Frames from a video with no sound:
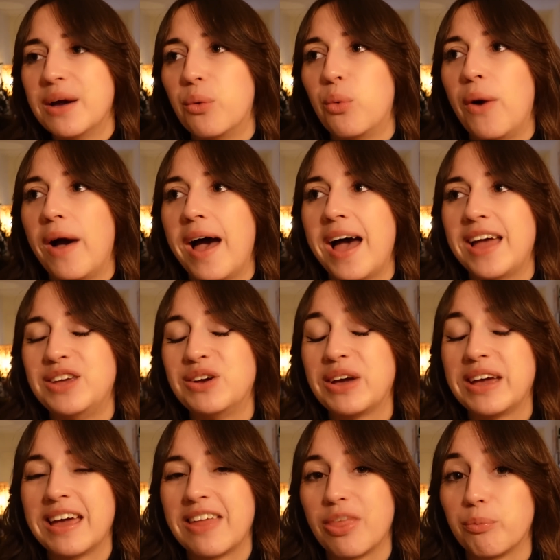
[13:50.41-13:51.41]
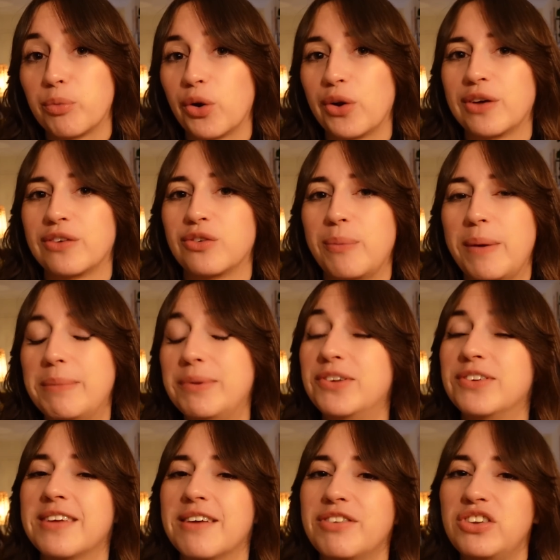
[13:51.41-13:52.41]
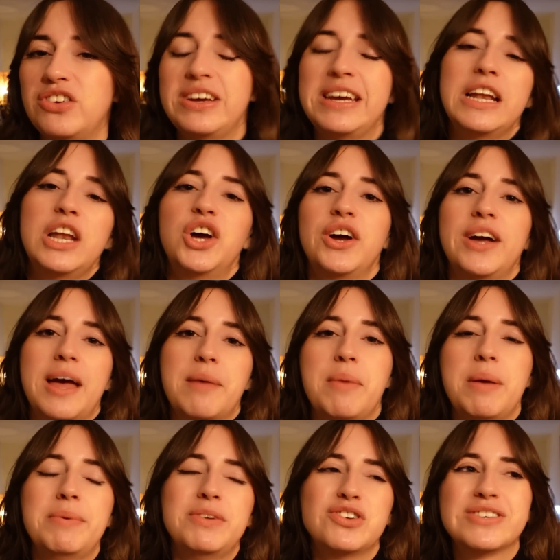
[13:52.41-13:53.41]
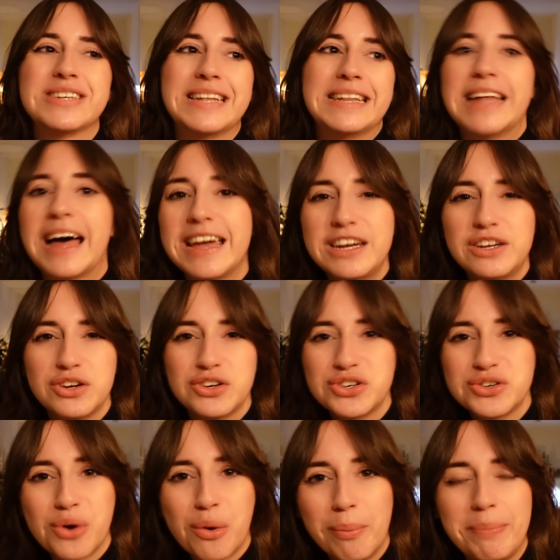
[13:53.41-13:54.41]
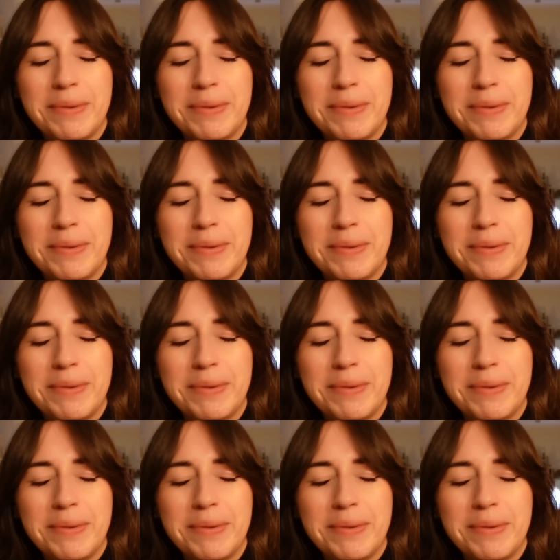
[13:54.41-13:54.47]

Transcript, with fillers: where you can get the products, or maybe just have a cheeky look and maybe just like the shop,